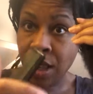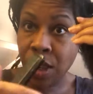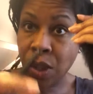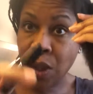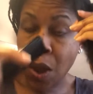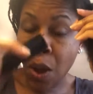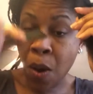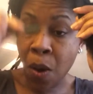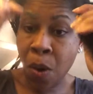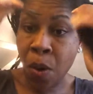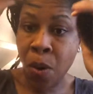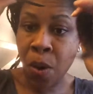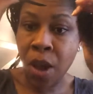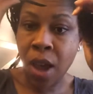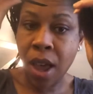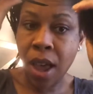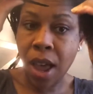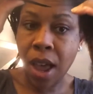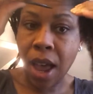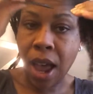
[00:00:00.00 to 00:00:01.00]
So
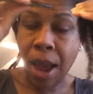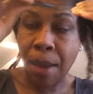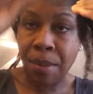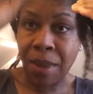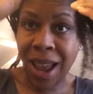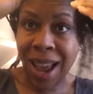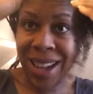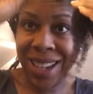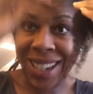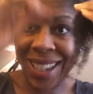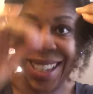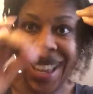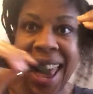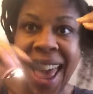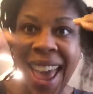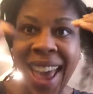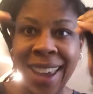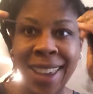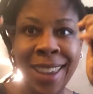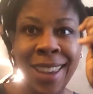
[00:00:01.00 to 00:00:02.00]
I'm not just
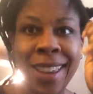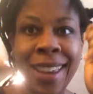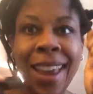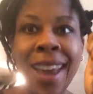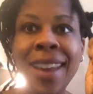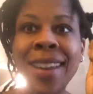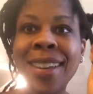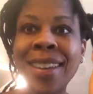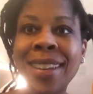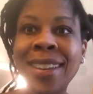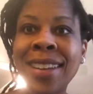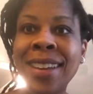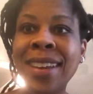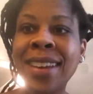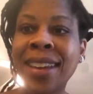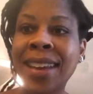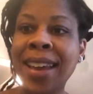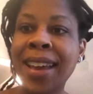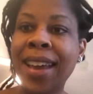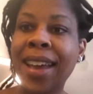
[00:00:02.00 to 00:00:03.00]
hacking at it.
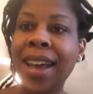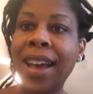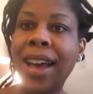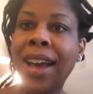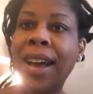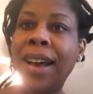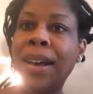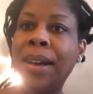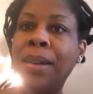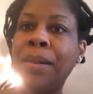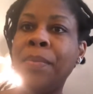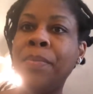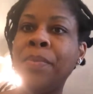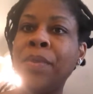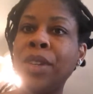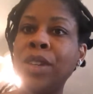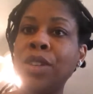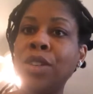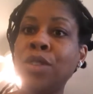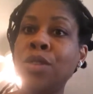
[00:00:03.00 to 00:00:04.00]

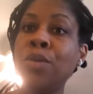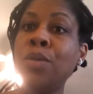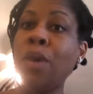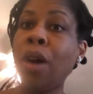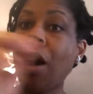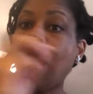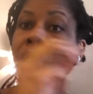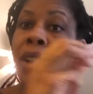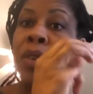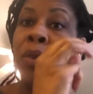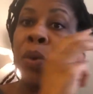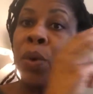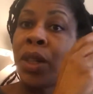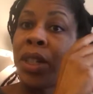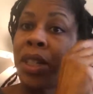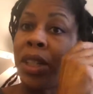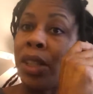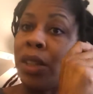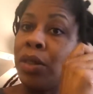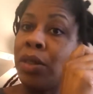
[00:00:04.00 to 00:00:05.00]
You are going
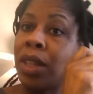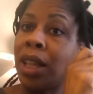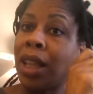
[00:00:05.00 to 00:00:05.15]
to lose